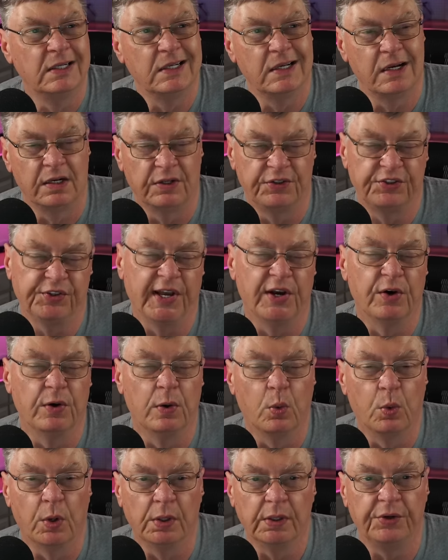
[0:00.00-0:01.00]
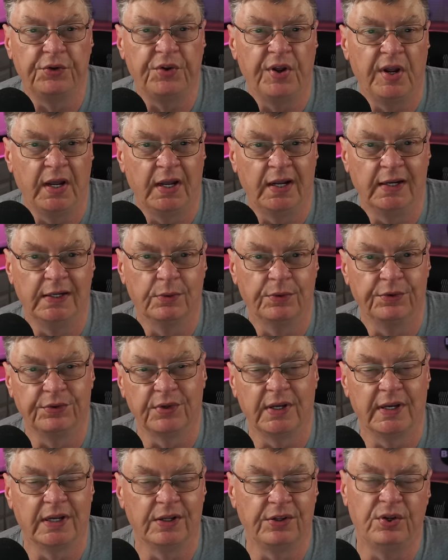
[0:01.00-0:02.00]
On a scale of 1 to 10, it was
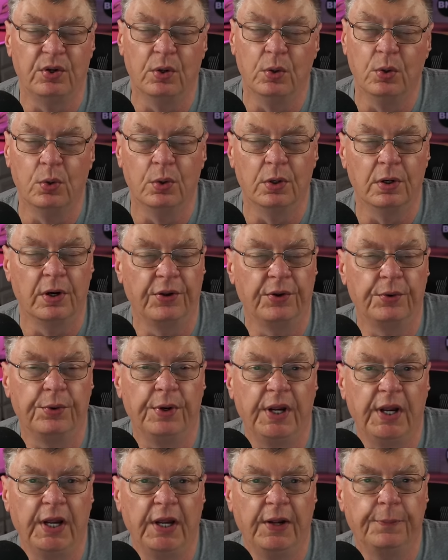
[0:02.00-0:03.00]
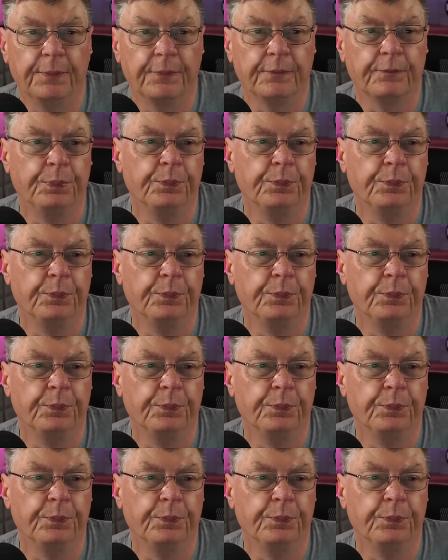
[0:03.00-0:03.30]
like a 2 or a 3.